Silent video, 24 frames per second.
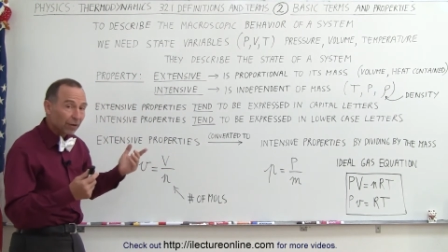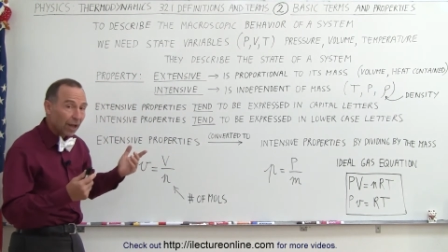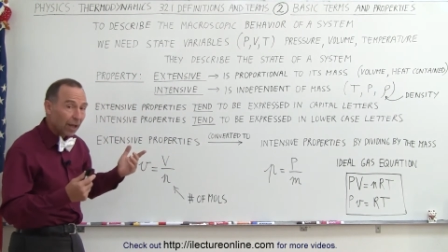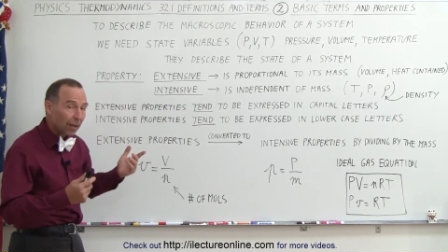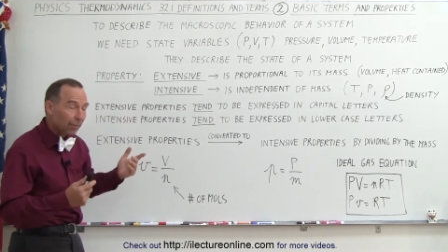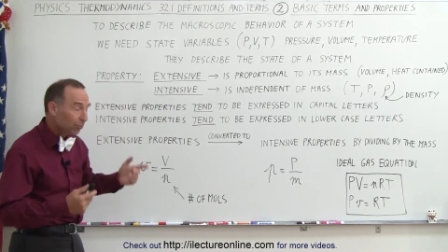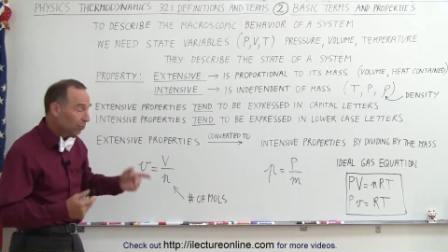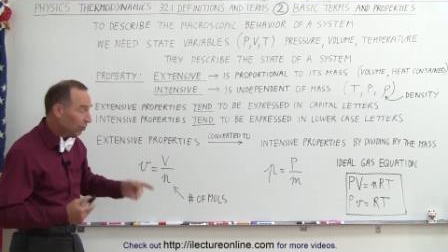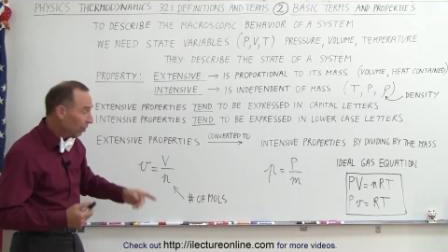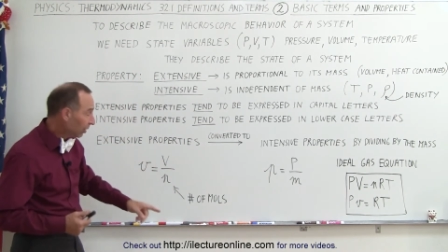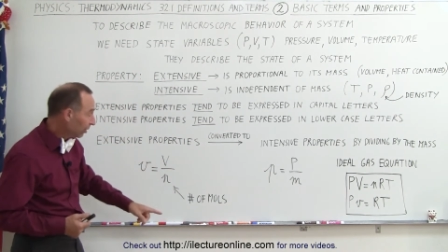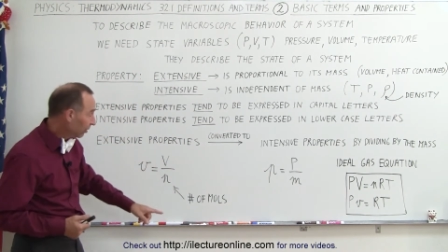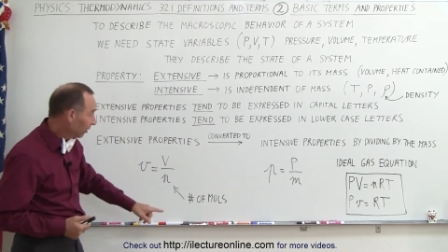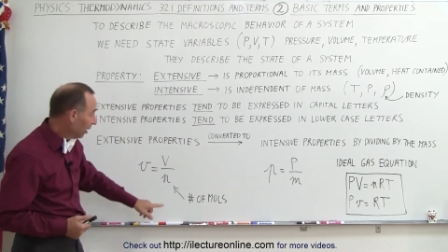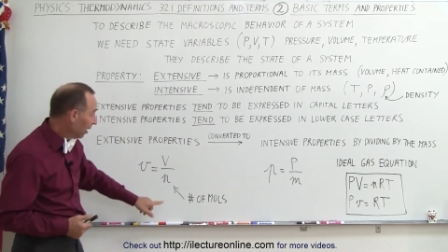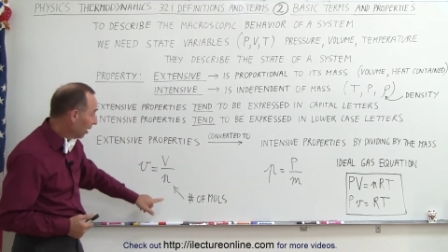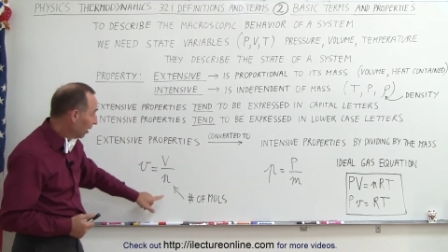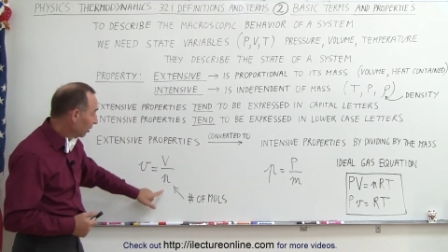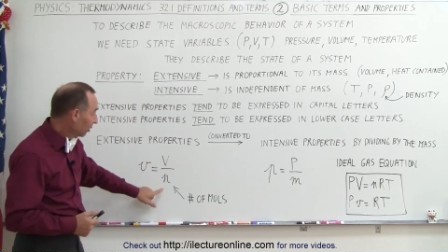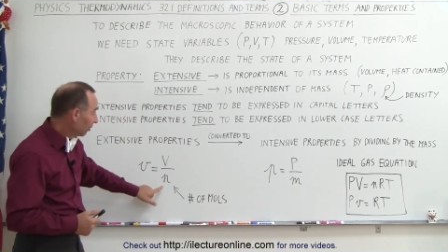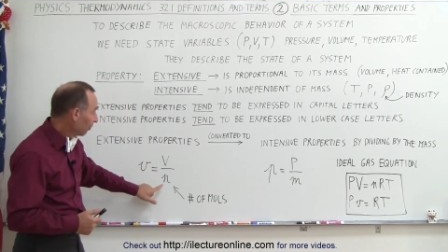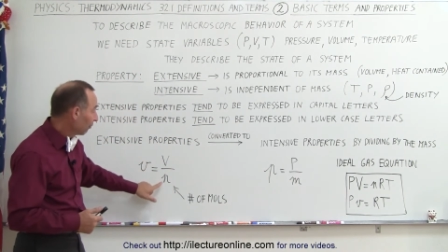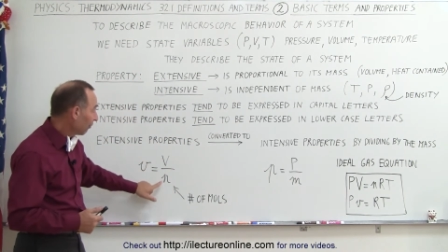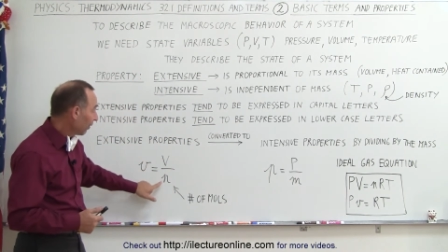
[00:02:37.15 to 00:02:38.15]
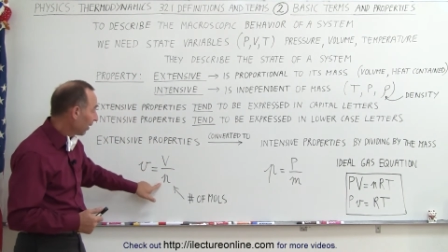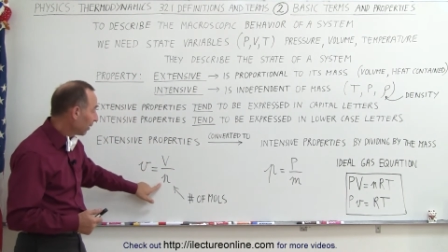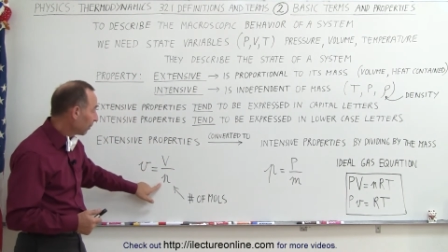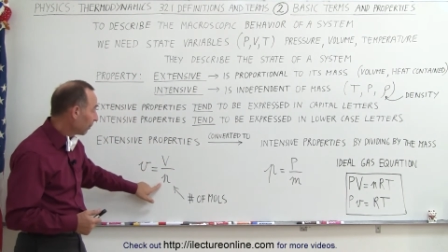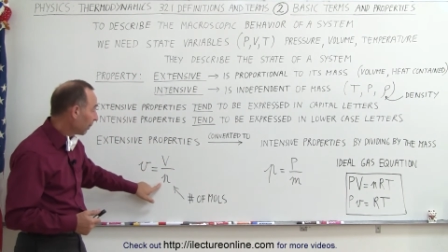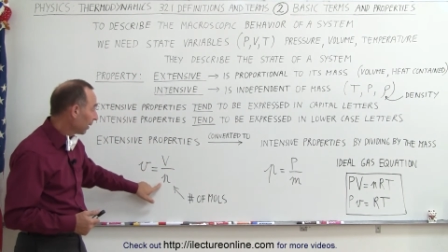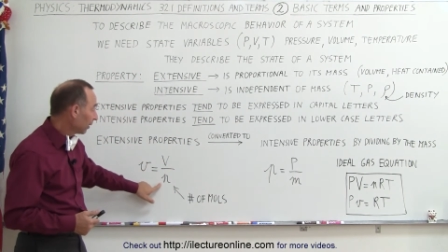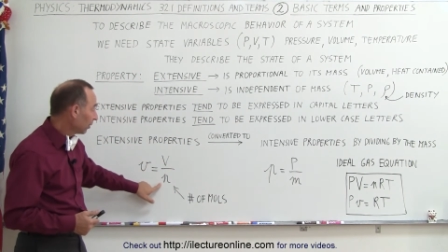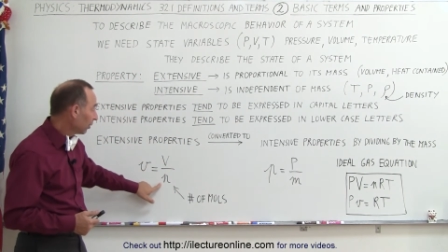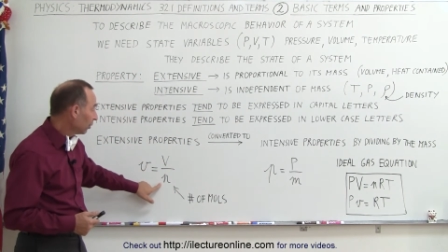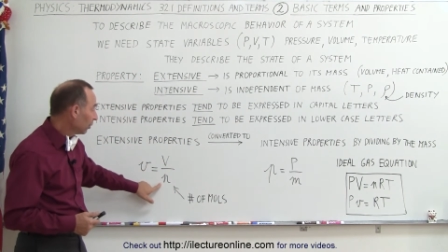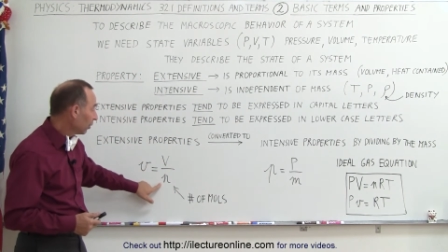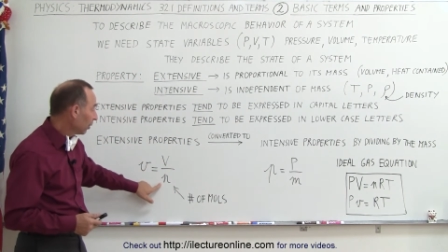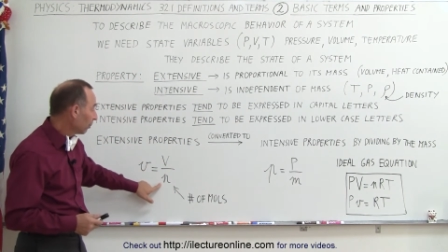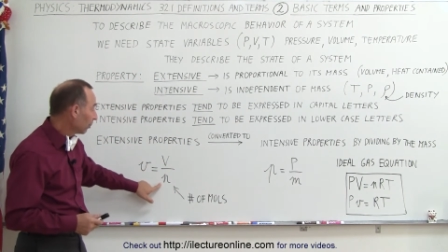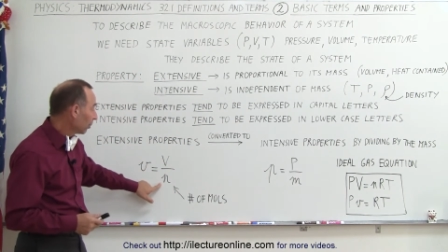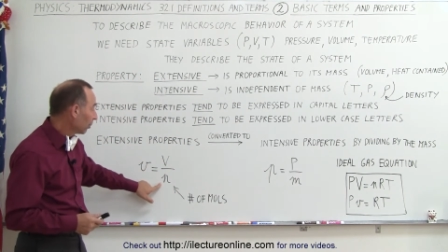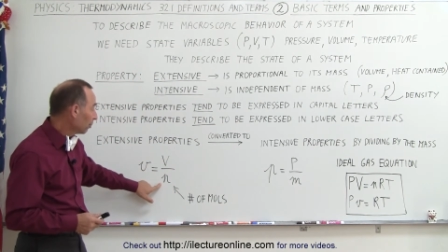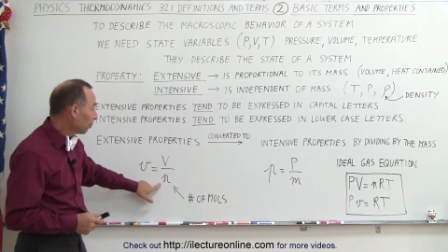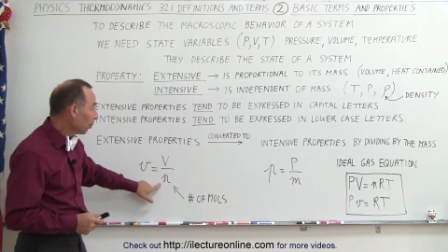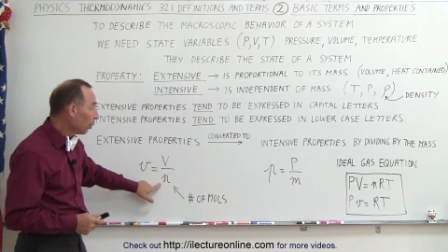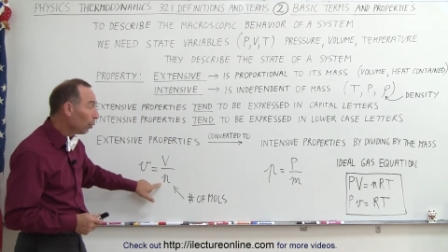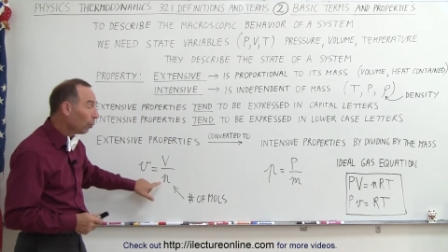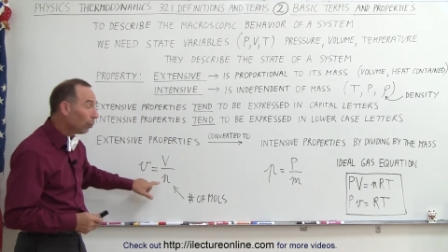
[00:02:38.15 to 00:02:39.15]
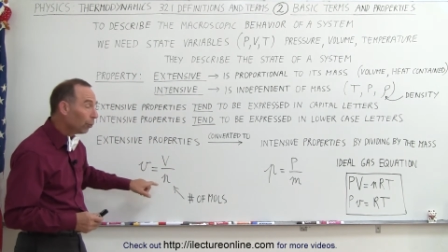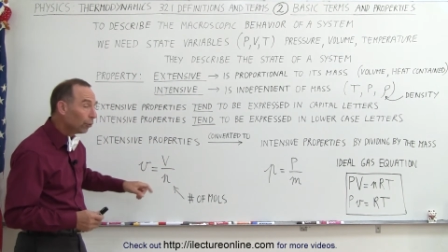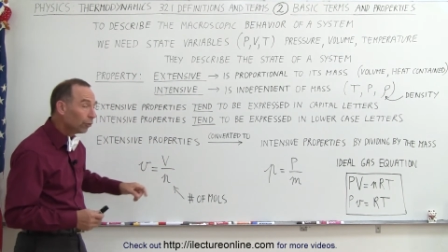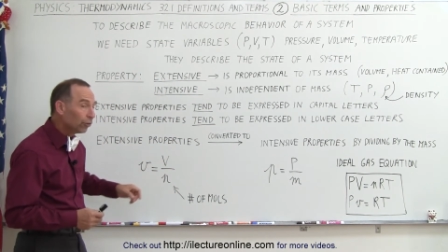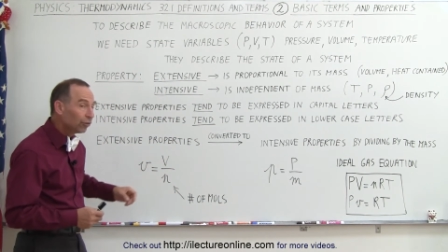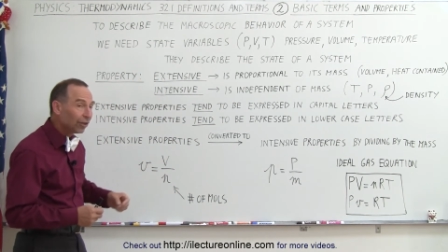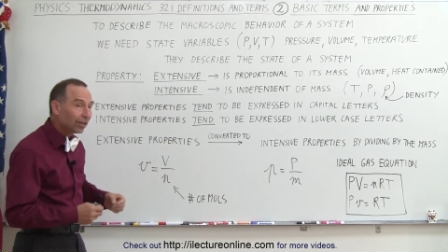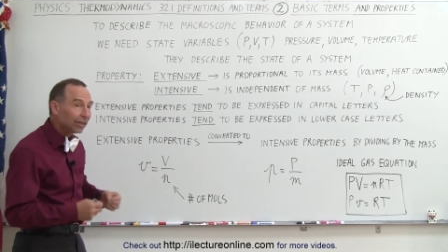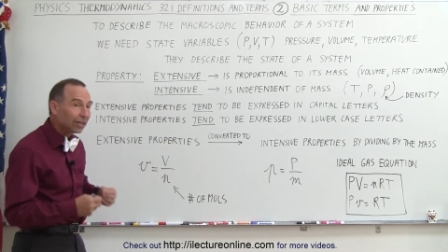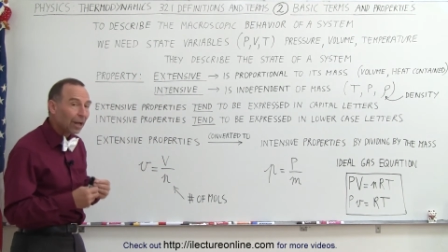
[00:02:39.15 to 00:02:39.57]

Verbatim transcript: an object divided by the number of moles,